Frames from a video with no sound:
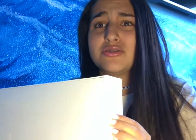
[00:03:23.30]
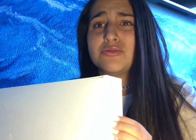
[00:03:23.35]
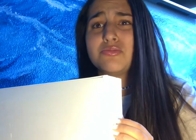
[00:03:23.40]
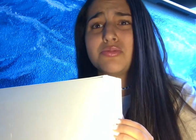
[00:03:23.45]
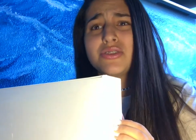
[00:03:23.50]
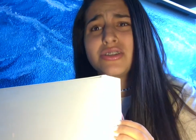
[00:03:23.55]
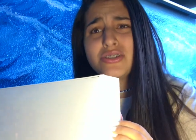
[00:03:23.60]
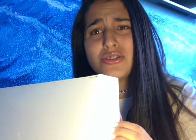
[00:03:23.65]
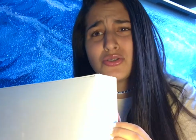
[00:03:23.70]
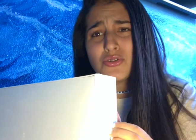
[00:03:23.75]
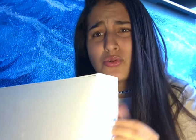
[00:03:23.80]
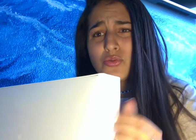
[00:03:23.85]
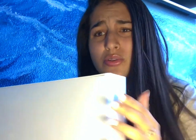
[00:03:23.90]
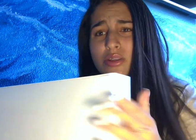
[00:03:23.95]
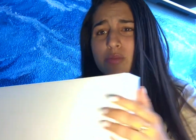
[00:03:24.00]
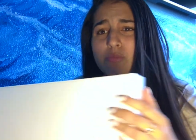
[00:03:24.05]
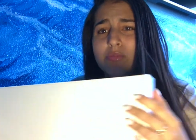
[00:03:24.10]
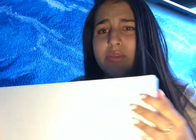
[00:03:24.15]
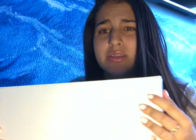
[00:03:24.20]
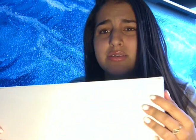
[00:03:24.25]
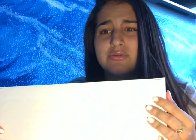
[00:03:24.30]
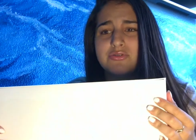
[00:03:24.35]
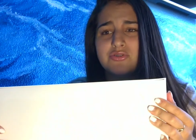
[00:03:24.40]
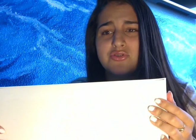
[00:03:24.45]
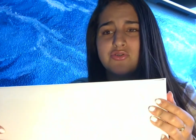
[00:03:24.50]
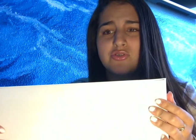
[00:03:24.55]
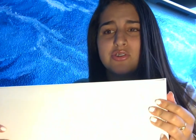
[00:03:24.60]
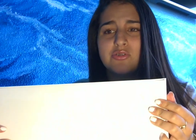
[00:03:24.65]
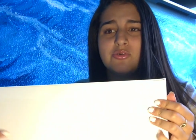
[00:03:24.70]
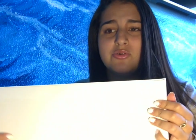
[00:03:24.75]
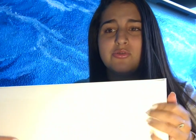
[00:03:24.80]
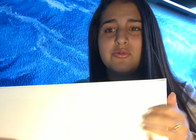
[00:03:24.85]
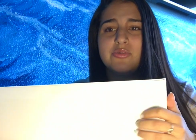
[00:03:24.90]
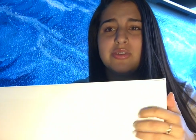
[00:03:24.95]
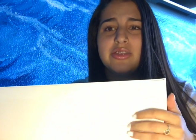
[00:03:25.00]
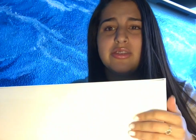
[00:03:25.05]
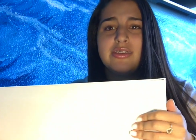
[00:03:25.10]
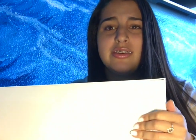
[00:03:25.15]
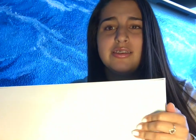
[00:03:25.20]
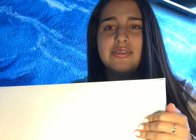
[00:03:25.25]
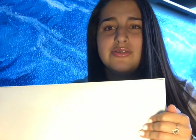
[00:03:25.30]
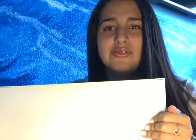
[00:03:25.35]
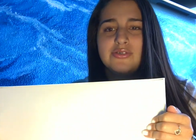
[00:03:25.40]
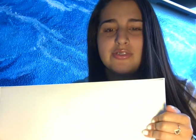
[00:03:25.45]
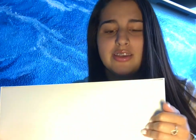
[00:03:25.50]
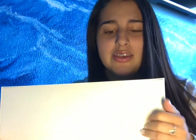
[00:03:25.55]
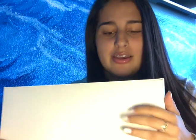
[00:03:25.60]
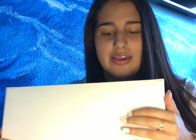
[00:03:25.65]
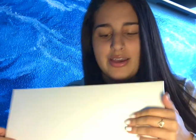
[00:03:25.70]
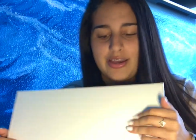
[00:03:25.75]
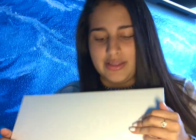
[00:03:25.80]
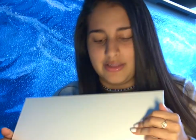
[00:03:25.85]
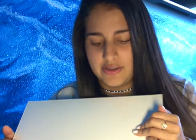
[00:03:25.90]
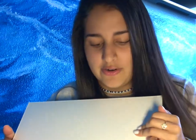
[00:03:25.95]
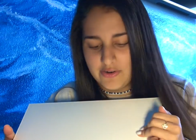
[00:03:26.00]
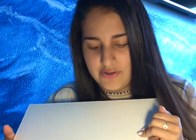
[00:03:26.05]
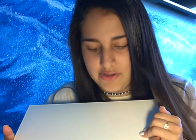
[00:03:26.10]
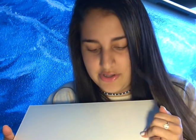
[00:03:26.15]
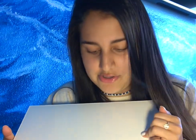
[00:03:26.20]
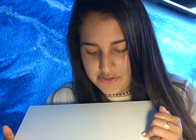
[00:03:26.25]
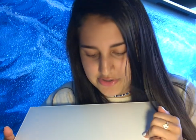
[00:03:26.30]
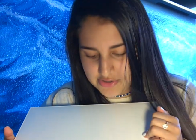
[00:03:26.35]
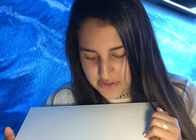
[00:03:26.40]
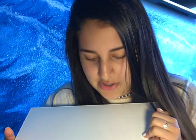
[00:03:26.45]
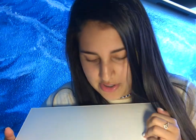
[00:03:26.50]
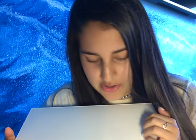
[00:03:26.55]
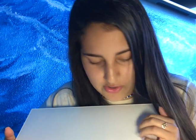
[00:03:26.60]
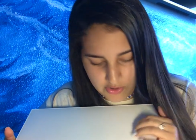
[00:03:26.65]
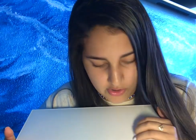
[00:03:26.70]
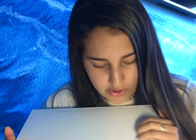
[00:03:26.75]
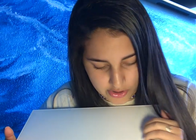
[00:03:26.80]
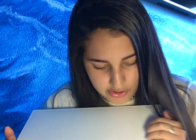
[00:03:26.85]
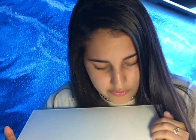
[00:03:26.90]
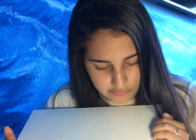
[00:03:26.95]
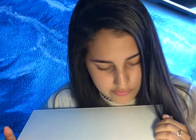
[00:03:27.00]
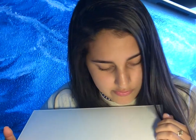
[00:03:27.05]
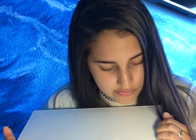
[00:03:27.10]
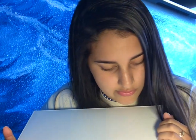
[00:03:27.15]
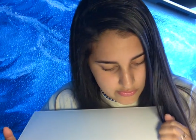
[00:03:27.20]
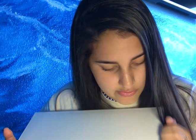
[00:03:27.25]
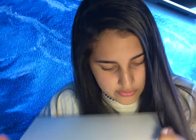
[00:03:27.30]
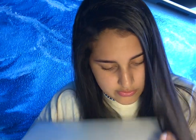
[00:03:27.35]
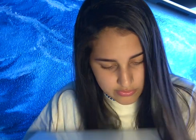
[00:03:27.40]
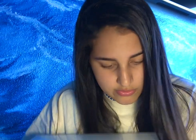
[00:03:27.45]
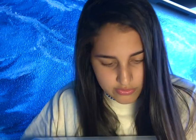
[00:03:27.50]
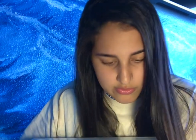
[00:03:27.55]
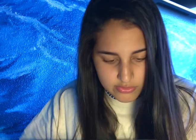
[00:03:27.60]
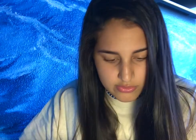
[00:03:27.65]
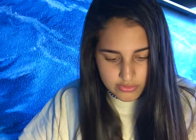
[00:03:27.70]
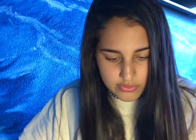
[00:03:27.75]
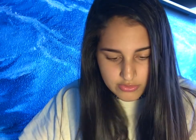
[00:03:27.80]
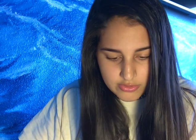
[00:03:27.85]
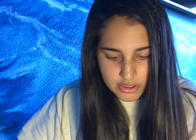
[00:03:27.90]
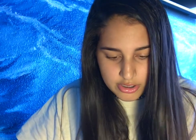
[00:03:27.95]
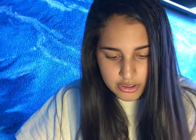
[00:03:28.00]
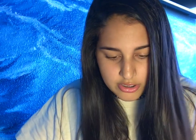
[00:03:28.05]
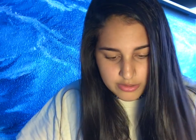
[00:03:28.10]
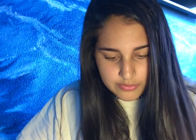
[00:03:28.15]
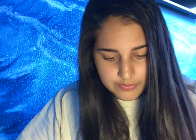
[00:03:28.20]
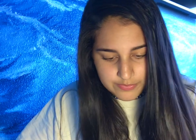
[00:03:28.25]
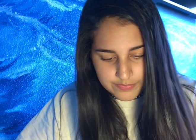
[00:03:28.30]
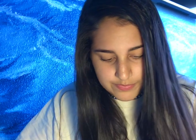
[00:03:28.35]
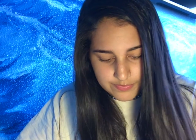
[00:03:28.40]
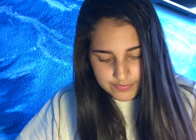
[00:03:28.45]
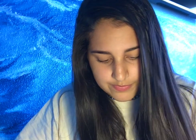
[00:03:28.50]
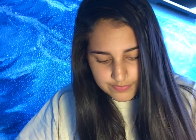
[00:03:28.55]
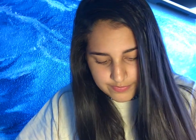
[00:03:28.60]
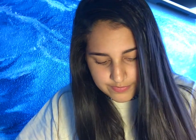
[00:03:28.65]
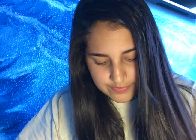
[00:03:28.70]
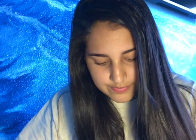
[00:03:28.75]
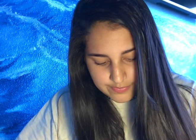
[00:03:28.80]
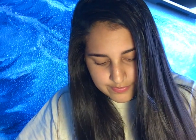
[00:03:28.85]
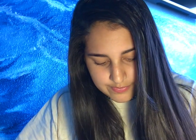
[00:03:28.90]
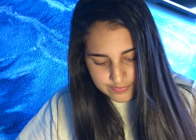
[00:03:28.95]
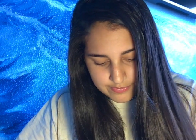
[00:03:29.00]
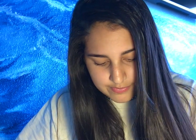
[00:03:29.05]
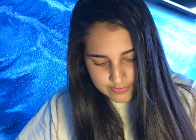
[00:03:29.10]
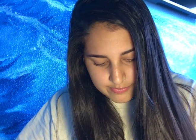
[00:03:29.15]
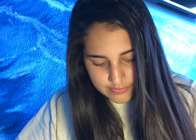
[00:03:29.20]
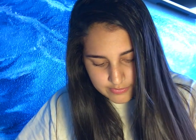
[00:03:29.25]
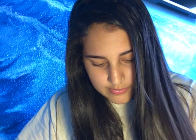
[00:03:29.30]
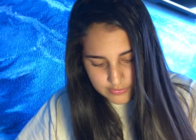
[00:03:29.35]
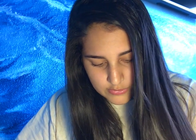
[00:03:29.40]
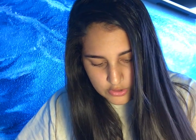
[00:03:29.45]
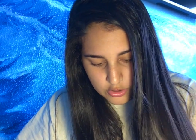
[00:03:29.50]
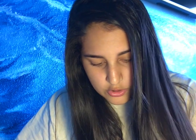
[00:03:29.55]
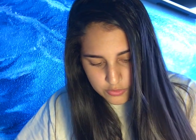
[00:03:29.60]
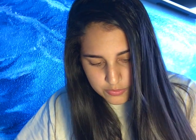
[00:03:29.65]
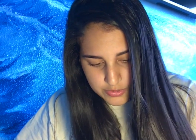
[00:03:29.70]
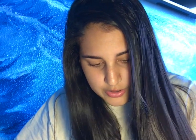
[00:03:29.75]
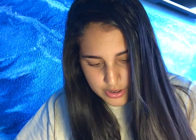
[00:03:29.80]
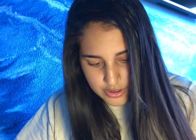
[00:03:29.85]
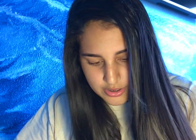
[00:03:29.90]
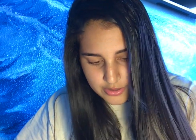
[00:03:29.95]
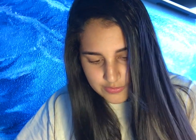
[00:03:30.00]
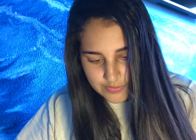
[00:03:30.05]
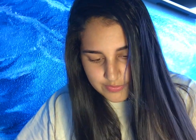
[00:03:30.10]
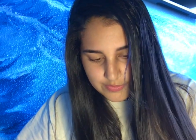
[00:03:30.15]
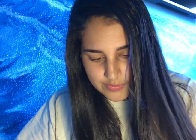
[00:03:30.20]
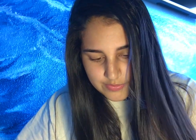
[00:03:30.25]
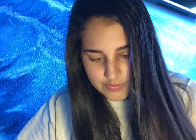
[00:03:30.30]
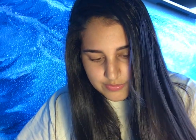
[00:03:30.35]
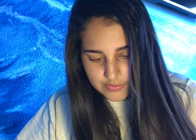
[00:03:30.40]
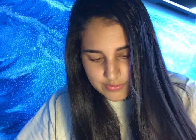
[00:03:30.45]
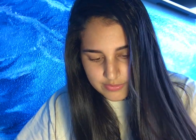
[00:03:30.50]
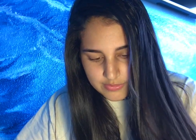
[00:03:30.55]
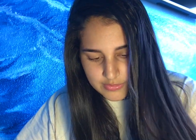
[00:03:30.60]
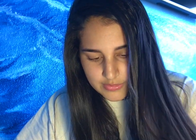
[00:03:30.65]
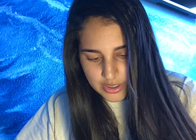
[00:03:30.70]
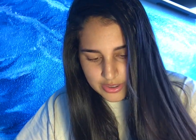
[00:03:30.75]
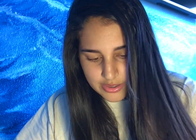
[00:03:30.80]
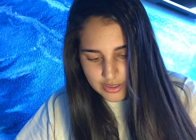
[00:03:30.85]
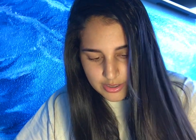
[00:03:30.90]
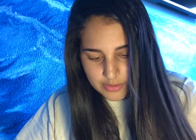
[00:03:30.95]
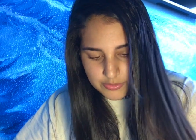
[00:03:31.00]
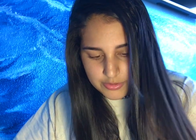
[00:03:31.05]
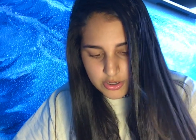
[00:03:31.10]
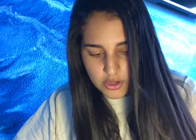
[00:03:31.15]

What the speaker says: please don't let me struggle with this. Like, I literally just cannot open it. I think I'm